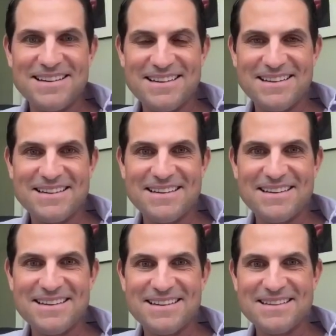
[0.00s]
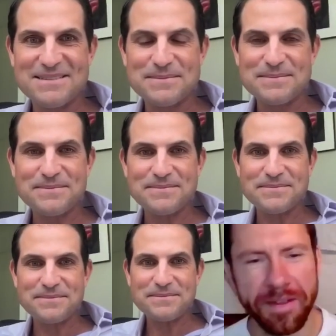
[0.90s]
So
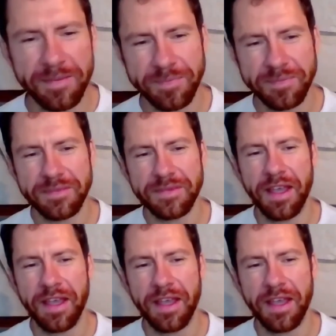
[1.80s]
um,